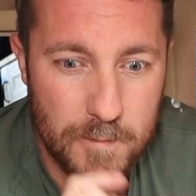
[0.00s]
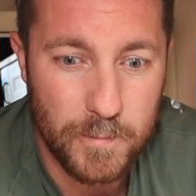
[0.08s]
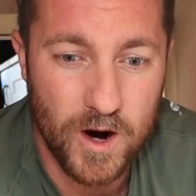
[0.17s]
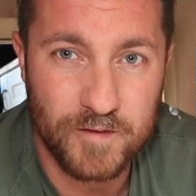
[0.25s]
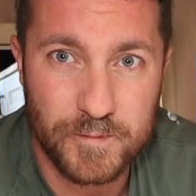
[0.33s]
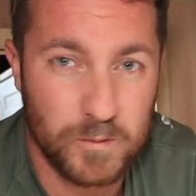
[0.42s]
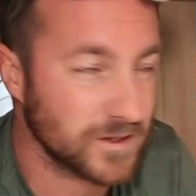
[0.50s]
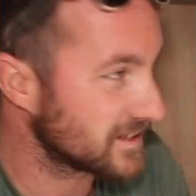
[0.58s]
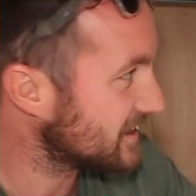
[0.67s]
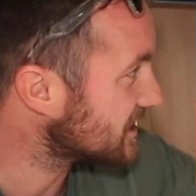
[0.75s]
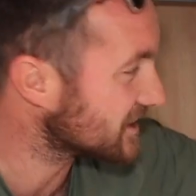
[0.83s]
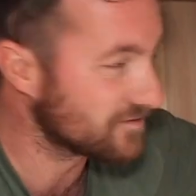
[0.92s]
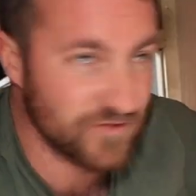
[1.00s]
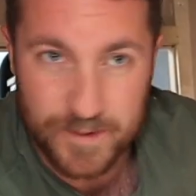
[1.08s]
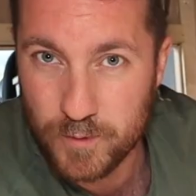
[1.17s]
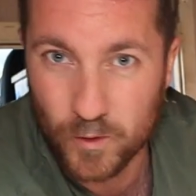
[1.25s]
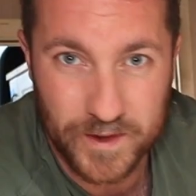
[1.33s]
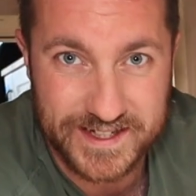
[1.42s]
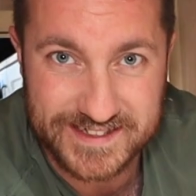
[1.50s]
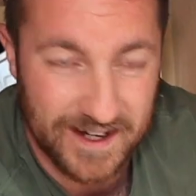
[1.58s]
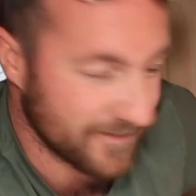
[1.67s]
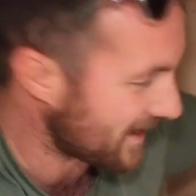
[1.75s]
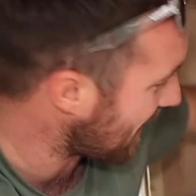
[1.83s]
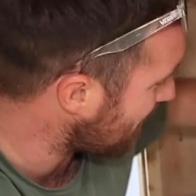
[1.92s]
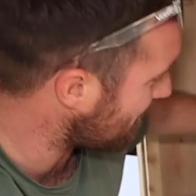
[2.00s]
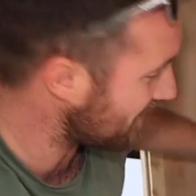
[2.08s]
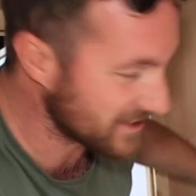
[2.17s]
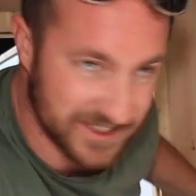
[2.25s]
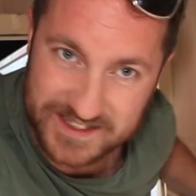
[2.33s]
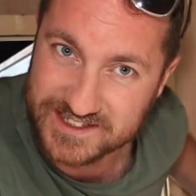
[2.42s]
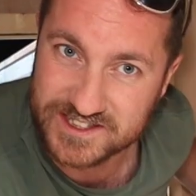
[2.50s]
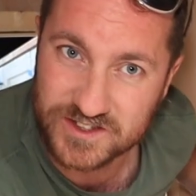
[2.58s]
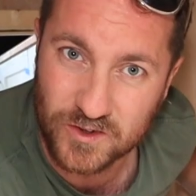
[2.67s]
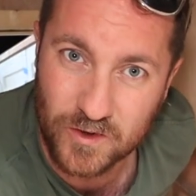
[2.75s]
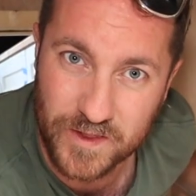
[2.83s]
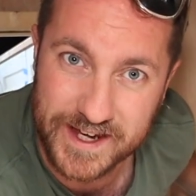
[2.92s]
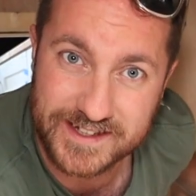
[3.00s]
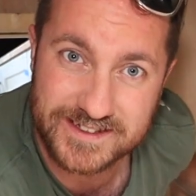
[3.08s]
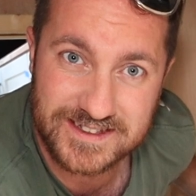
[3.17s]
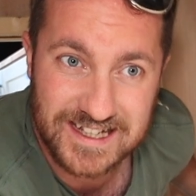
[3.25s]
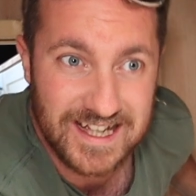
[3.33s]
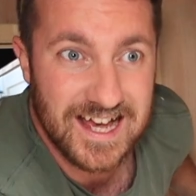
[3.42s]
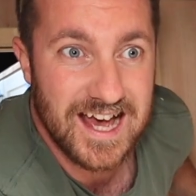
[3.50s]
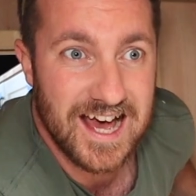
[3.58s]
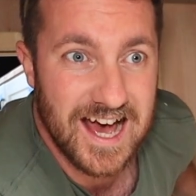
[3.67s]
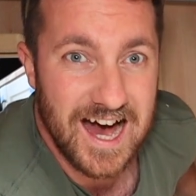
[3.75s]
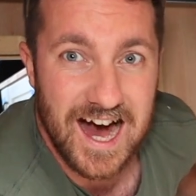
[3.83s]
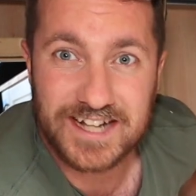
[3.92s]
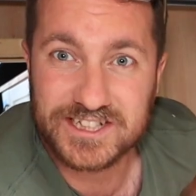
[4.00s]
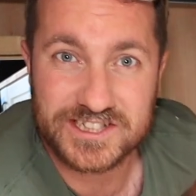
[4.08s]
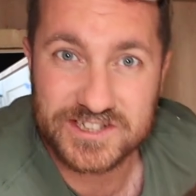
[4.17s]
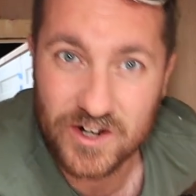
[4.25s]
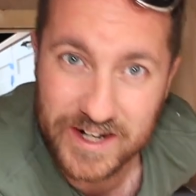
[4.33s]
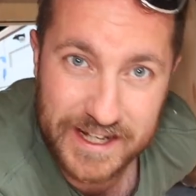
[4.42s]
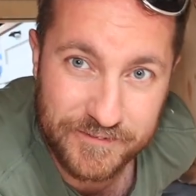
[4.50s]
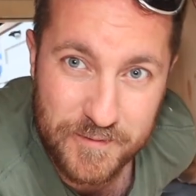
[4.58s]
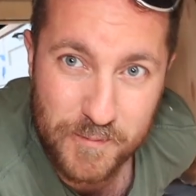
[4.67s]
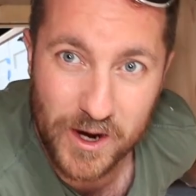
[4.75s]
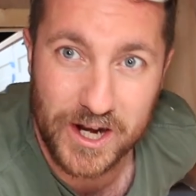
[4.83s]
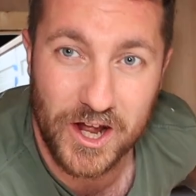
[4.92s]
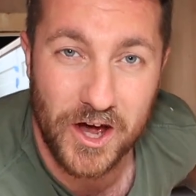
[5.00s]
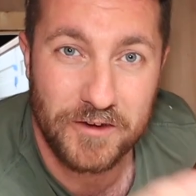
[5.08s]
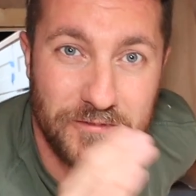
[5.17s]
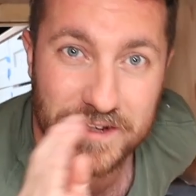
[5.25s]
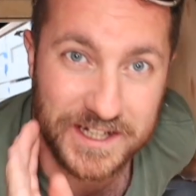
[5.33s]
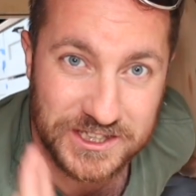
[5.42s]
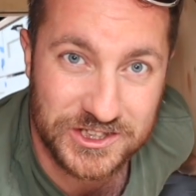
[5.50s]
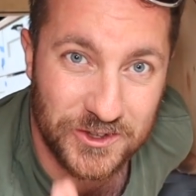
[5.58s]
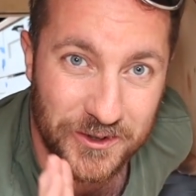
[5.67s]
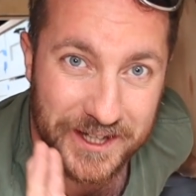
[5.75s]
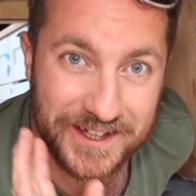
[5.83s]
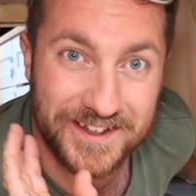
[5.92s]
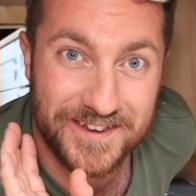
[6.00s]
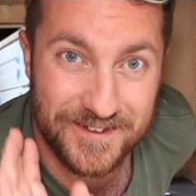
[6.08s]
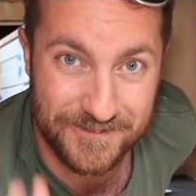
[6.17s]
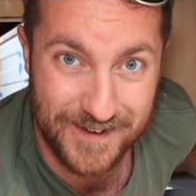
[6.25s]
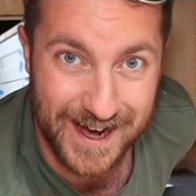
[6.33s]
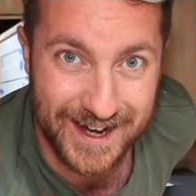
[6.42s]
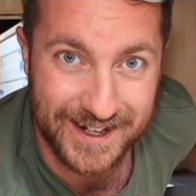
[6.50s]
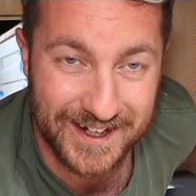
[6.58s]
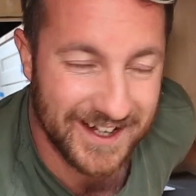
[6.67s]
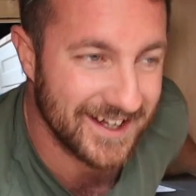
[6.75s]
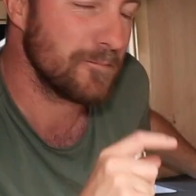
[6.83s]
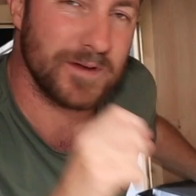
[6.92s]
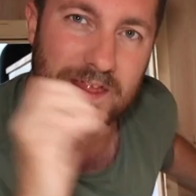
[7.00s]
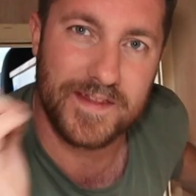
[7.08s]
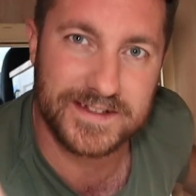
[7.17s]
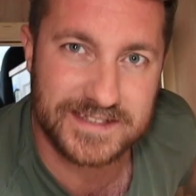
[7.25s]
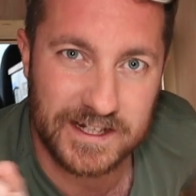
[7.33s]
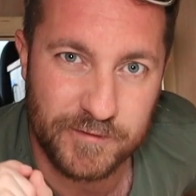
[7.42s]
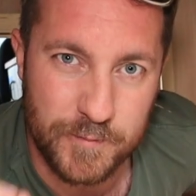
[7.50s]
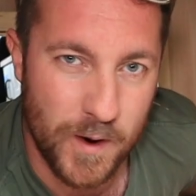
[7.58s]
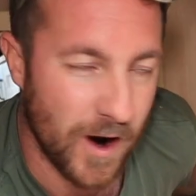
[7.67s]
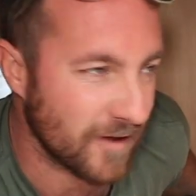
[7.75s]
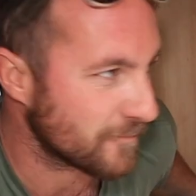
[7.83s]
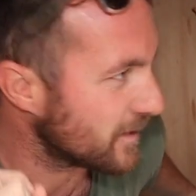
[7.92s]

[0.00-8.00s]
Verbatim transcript: Part of me wants to just rip all this out now and just install this and just start living my life and enjoying the van. But then there's another part of